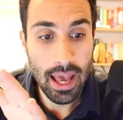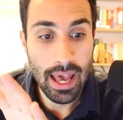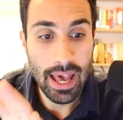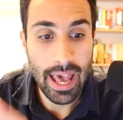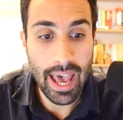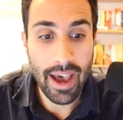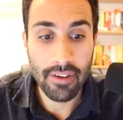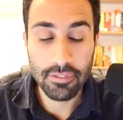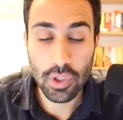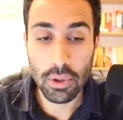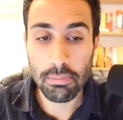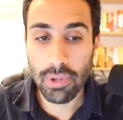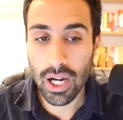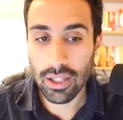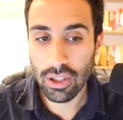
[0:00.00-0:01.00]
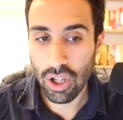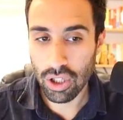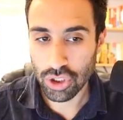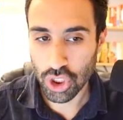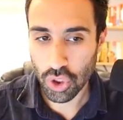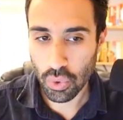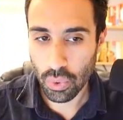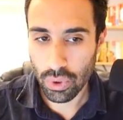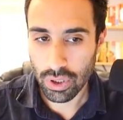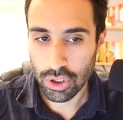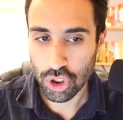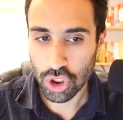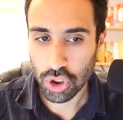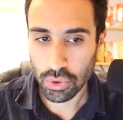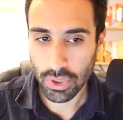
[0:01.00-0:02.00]
After biological
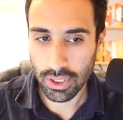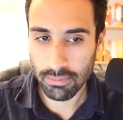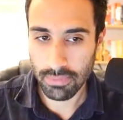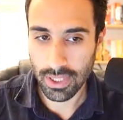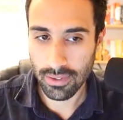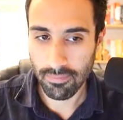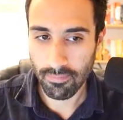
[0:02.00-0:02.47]
treatment,